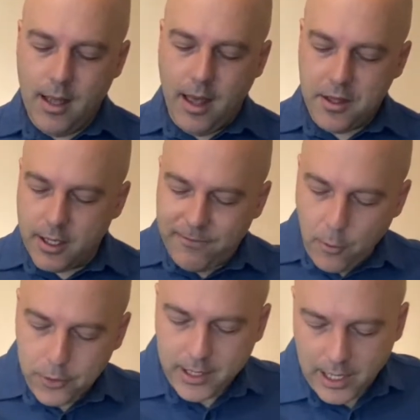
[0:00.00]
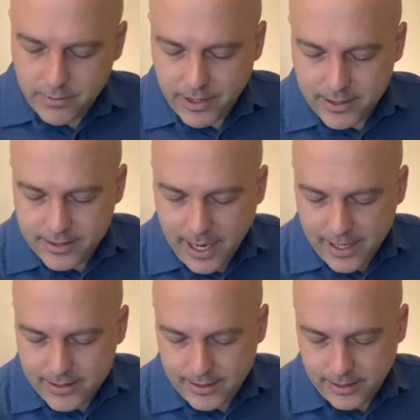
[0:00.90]
And then a fourth kind of
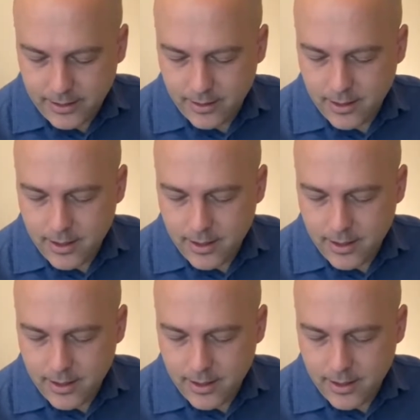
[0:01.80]
anxiety